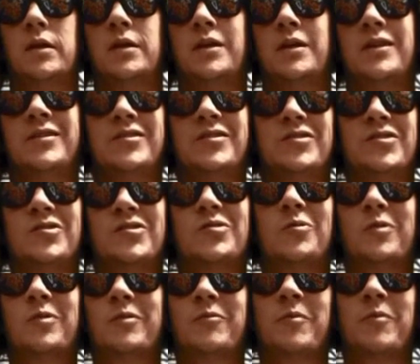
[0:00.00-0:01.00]
It
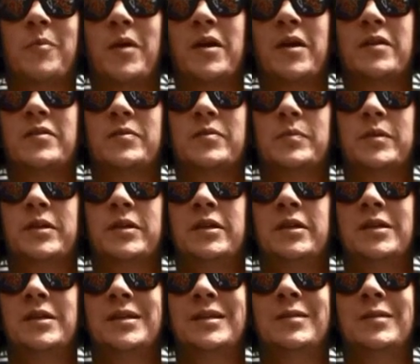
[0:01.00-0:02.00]
sort of reminds
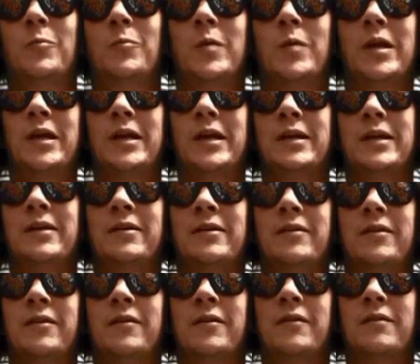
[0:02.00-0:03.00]
me in a way
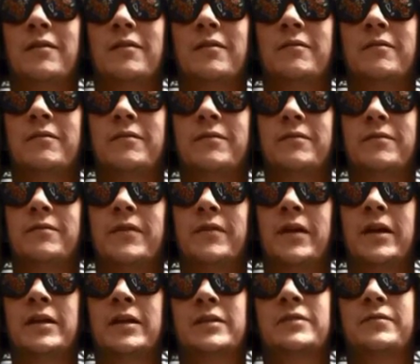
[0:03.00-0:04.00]
of
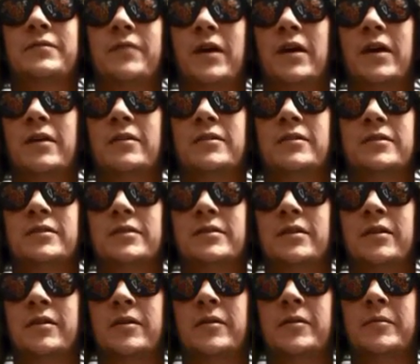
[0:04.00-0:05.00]
X-Files,
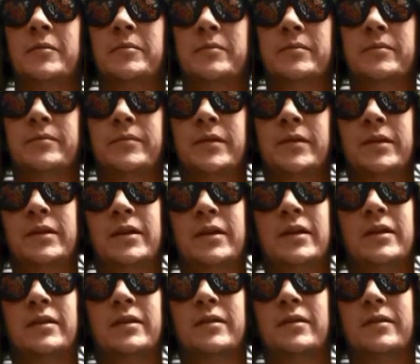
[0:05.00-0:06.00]
in
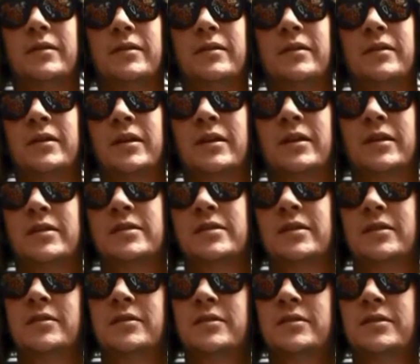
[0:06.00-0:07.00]
that you get the
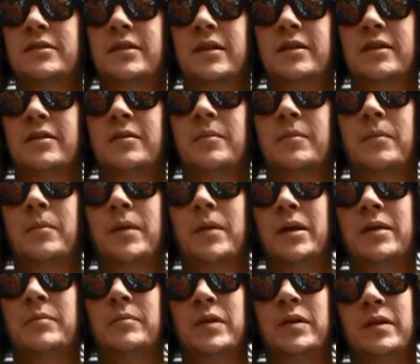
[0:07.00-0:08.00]
sense that there
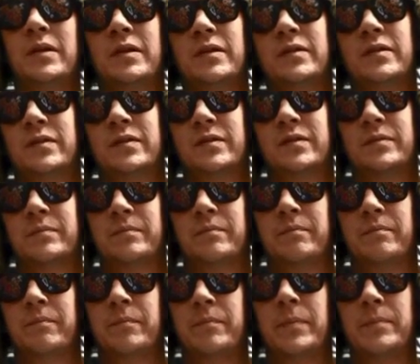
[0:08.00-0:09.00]
might be this
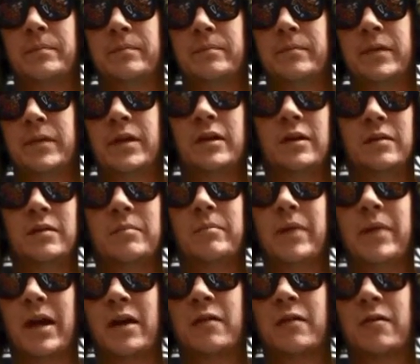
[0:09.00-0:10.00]
hidden
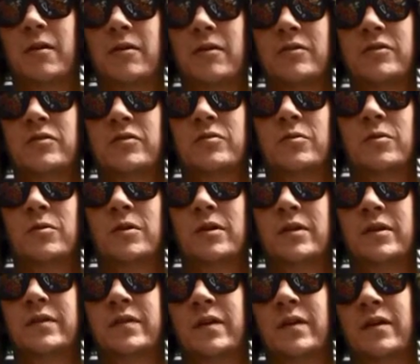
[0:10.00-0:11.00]
background story,
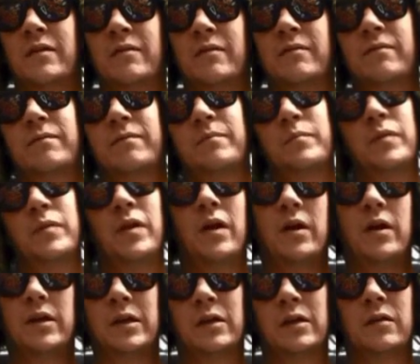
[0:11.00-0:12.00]
this kind of
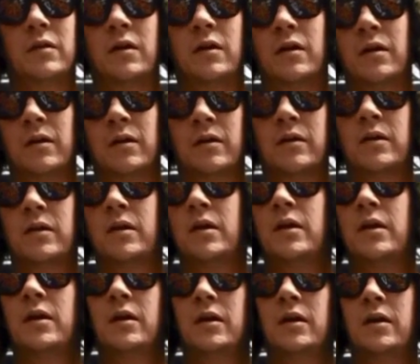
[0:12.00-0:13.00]
plodding along
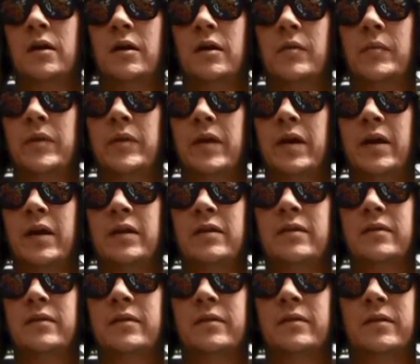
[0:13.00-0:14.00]

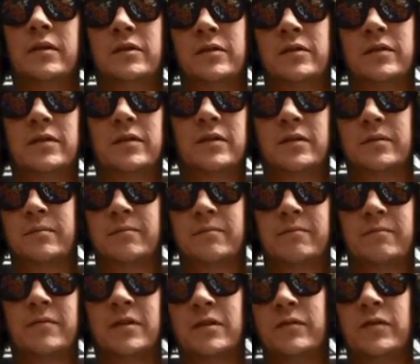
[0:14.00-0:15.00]
behind each of the
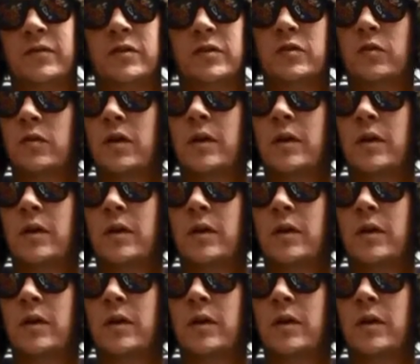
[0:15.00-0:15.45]
individual